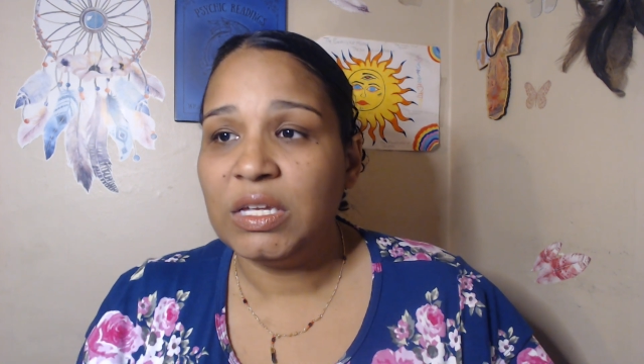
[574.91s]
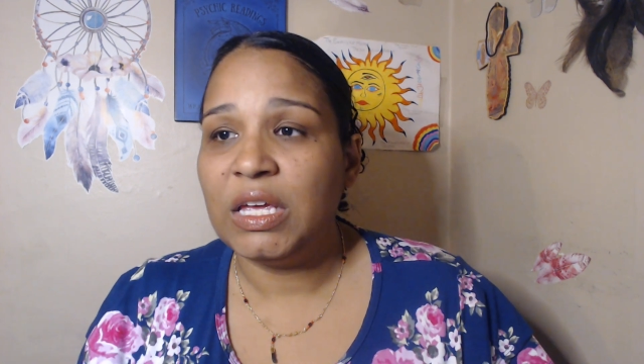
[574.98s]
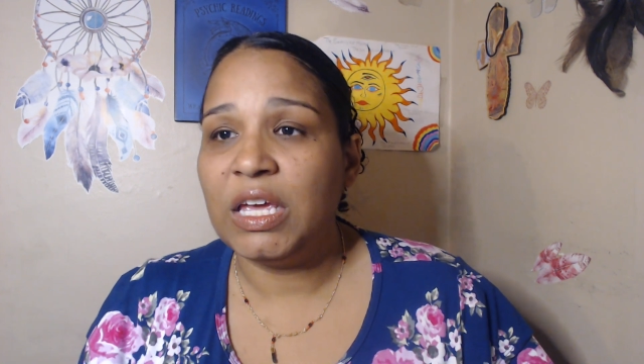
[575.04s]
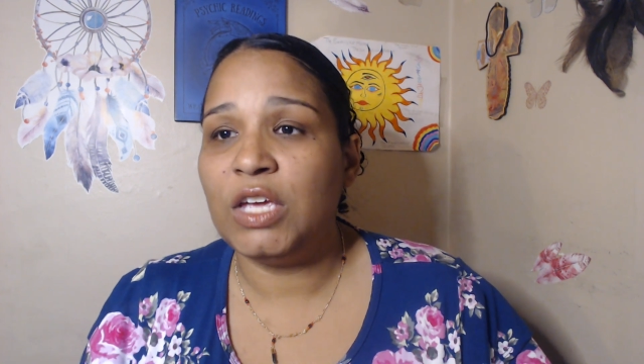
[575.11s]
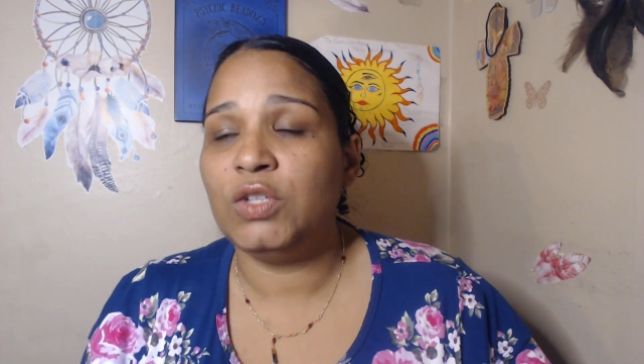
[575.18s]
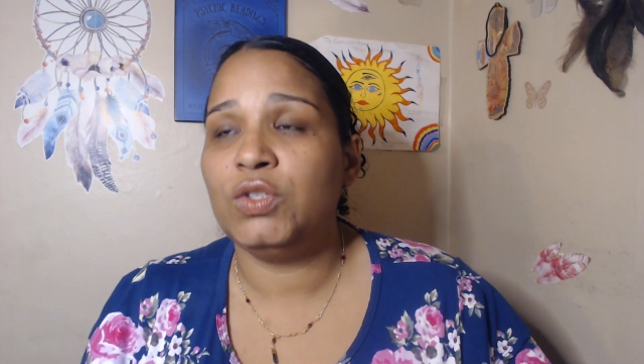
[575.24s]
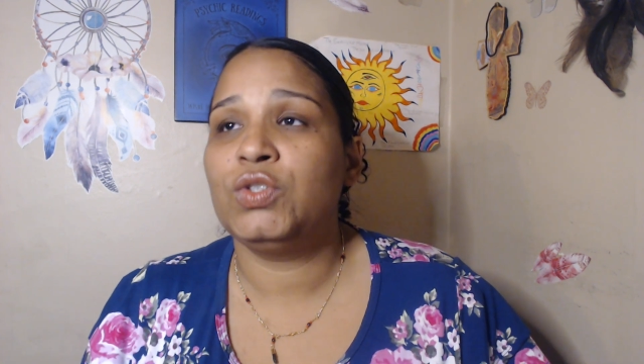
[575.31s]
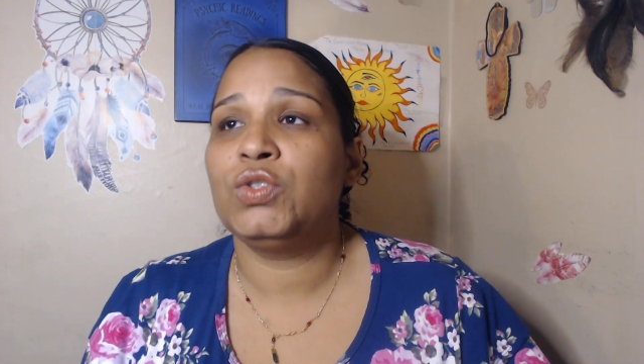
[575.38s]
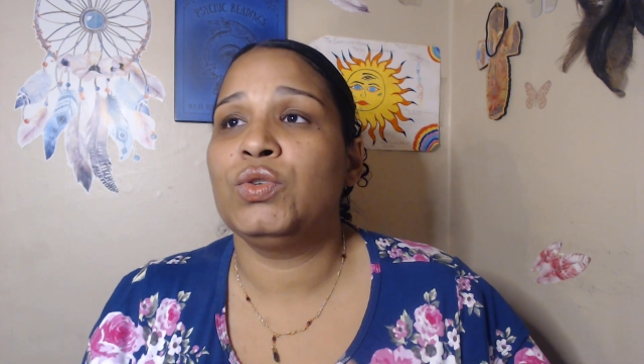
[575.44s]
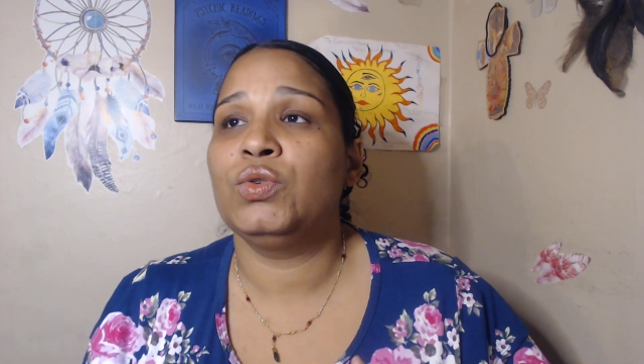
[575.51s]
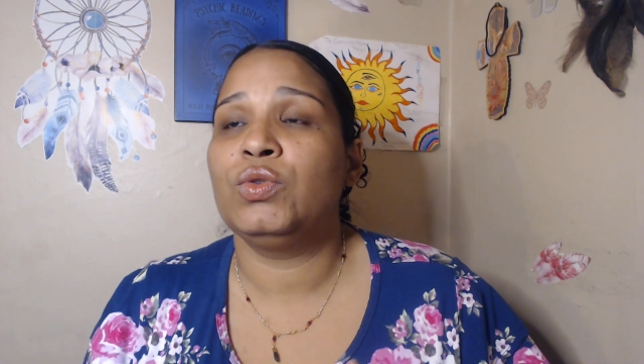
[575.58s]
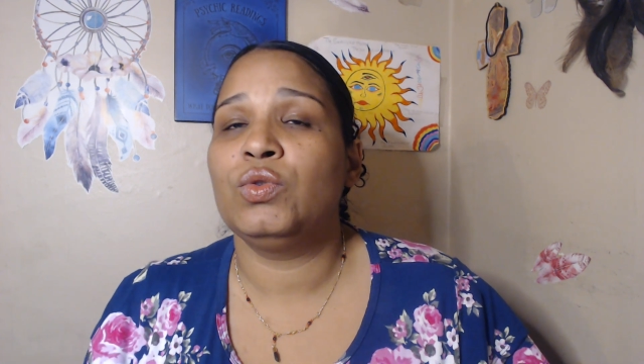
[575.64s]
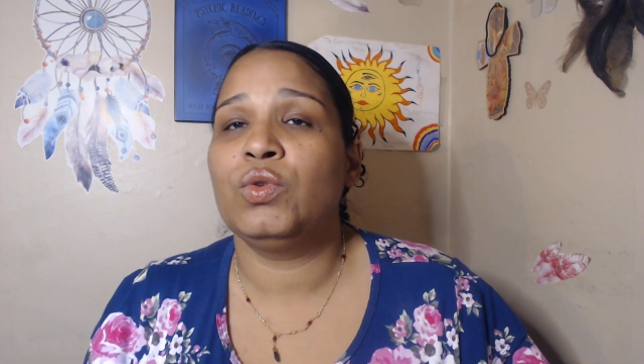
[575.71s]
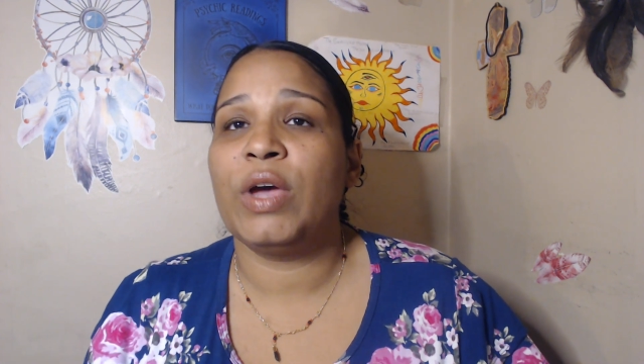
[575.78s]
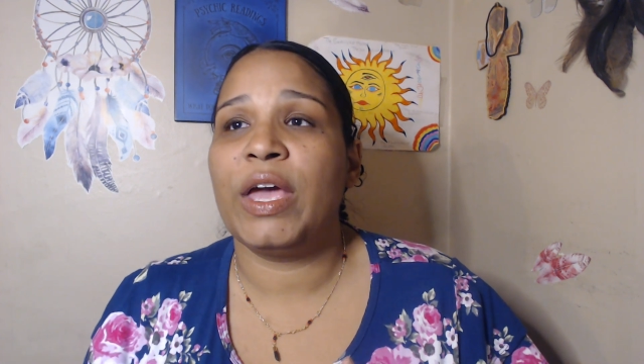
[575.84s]

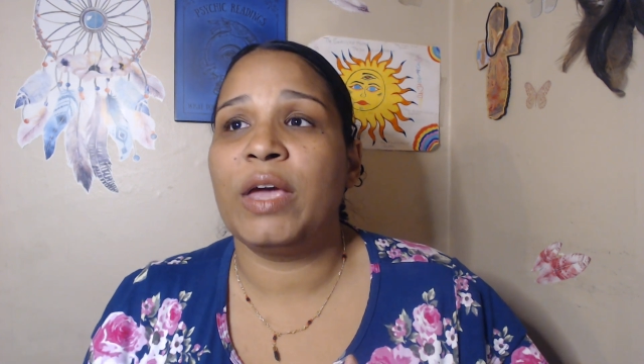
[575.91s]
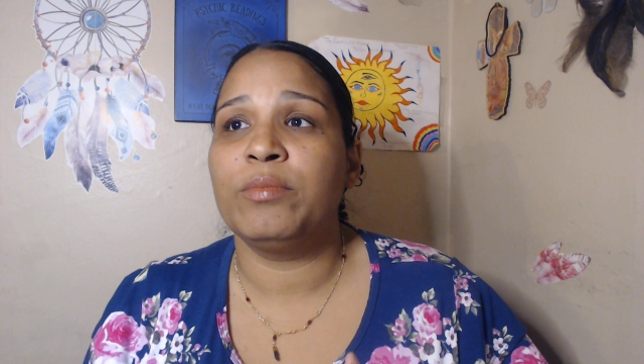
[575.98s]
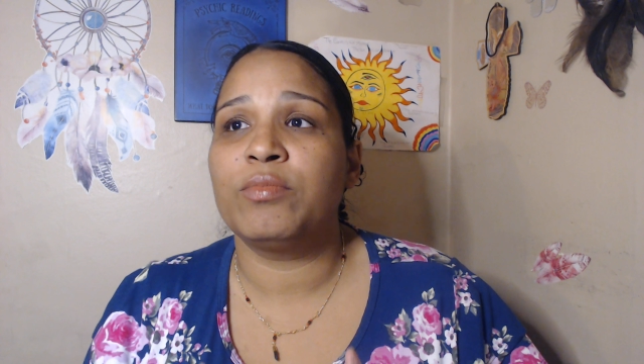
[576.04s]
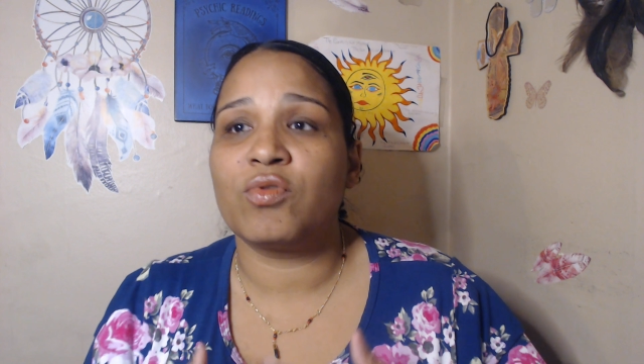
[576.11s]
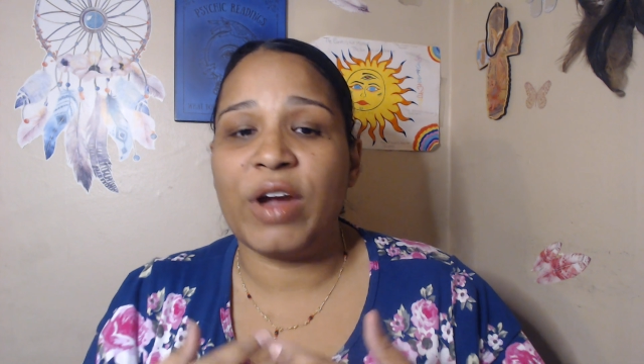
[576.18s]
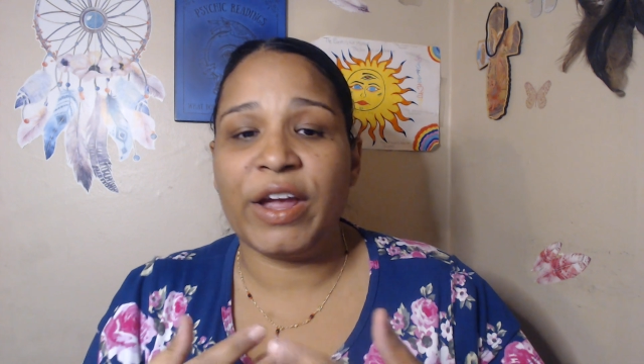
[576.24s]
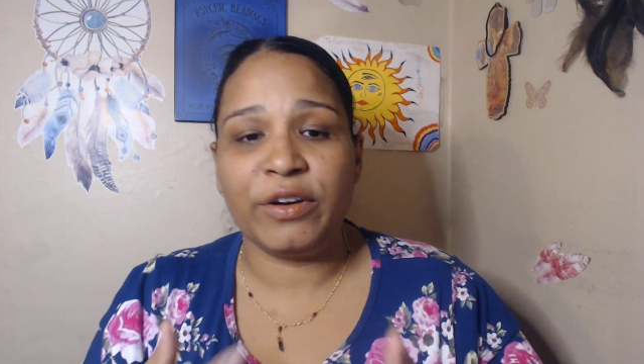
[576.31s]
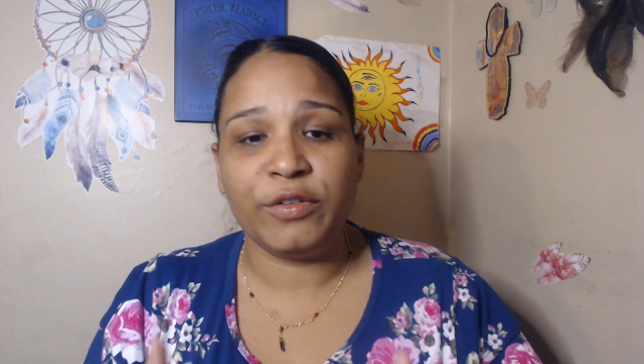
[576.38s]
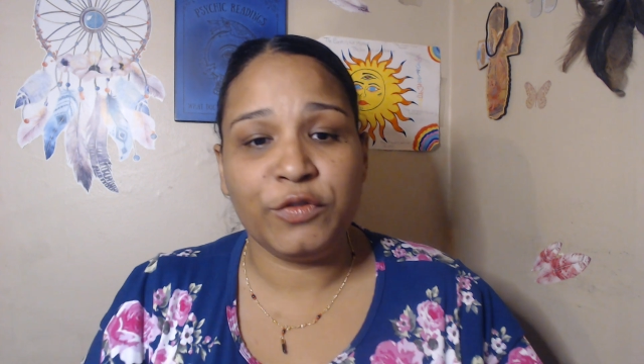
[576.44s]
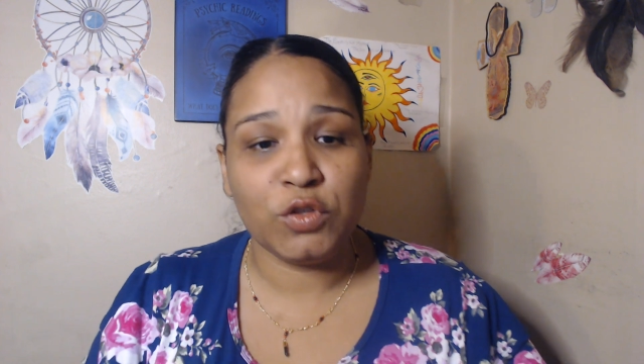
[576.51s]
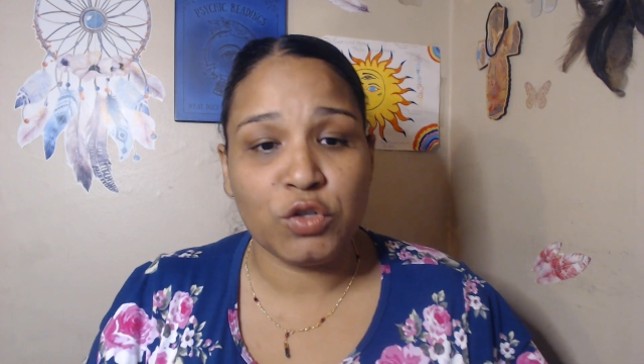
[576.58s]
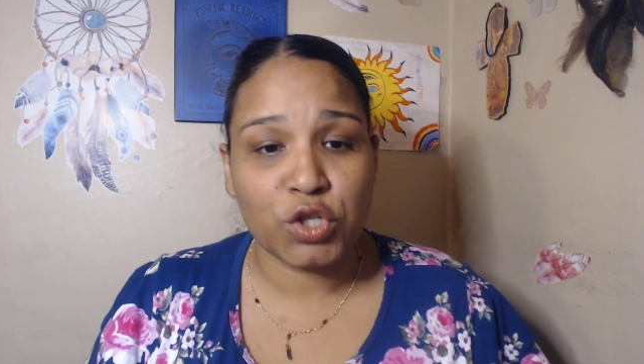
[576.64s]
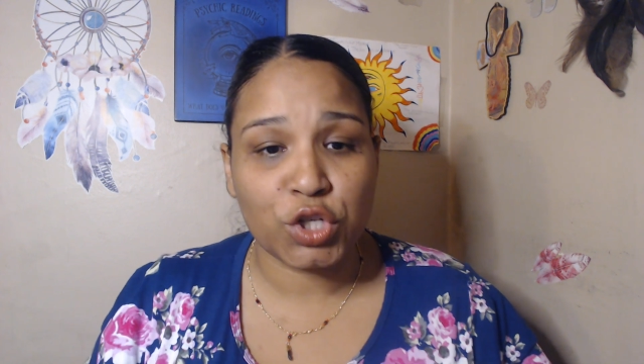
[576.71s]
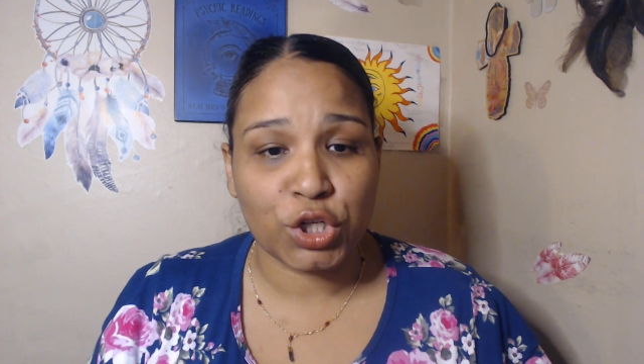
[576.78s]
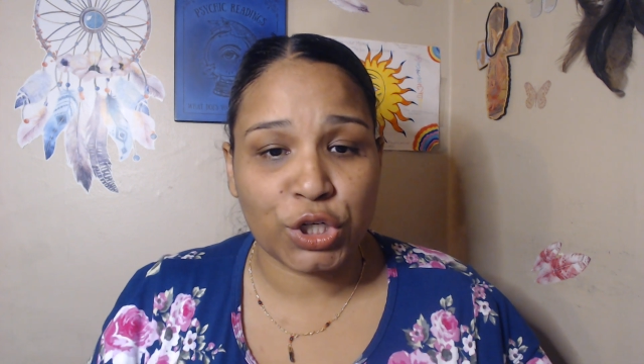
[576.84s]
into a brighter
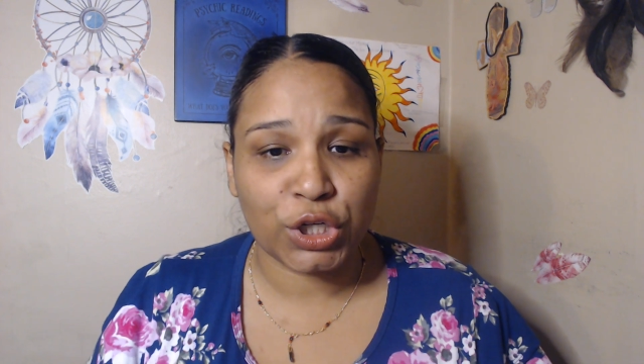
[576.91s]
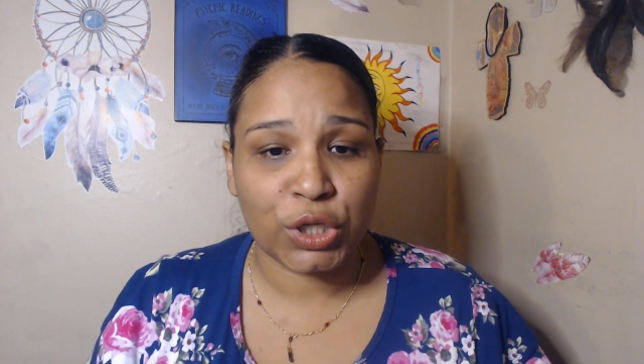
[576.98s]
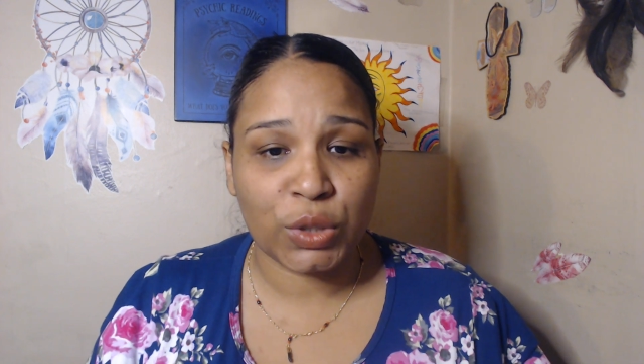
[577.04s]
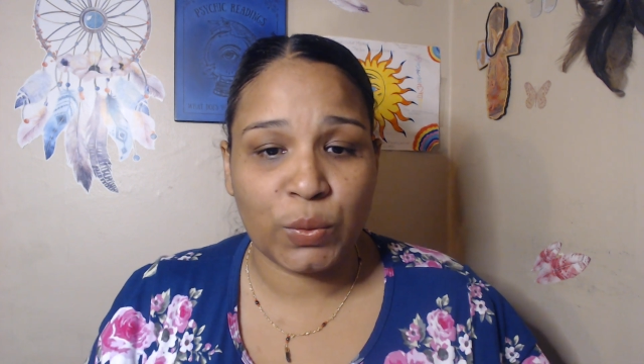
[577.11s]
future.